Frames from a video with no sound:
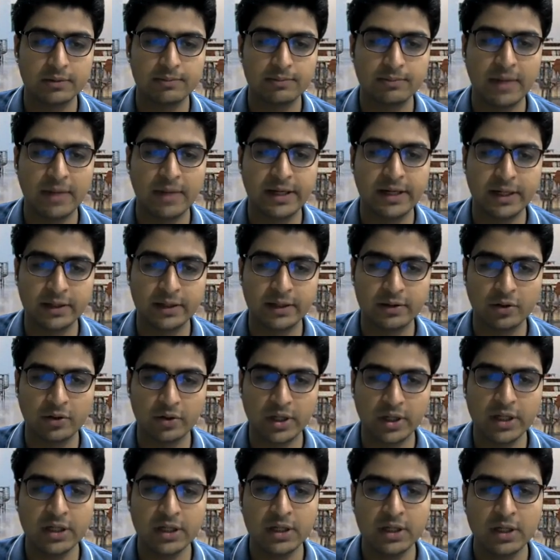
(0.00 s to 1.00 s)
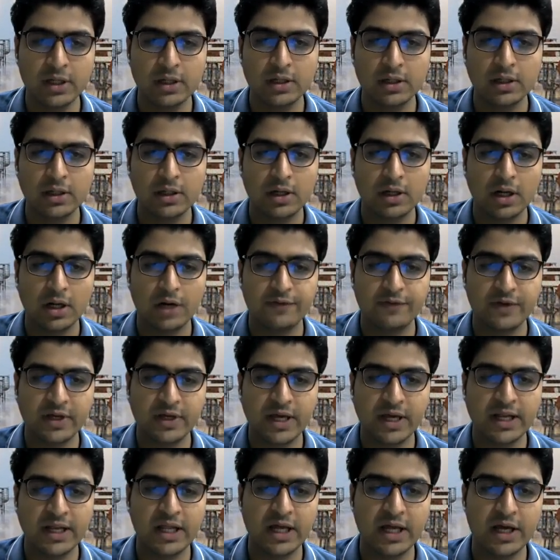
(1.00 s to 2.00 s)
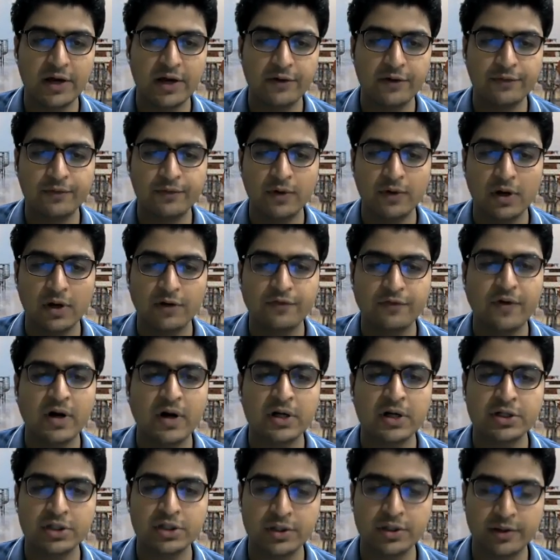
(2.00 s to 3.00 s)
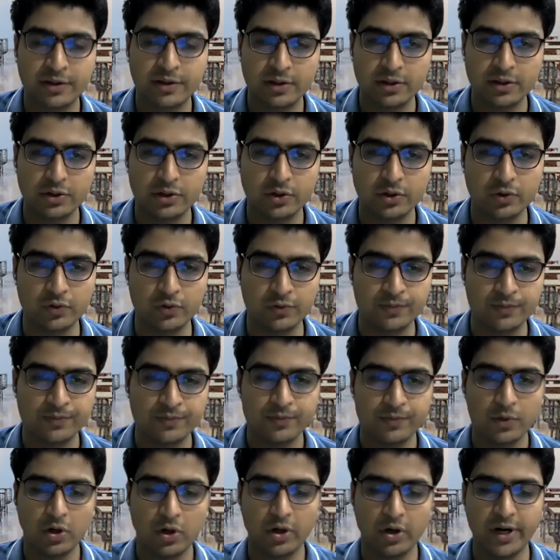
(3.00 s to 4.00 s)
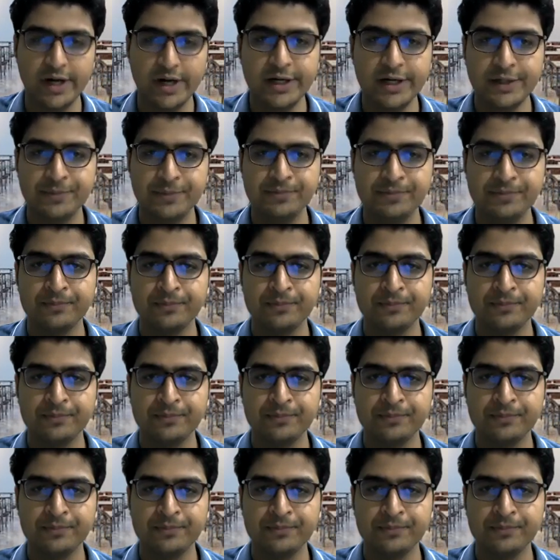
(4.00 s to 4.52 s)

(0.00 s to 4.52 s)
matrix. Okay, we can have functions too. All right.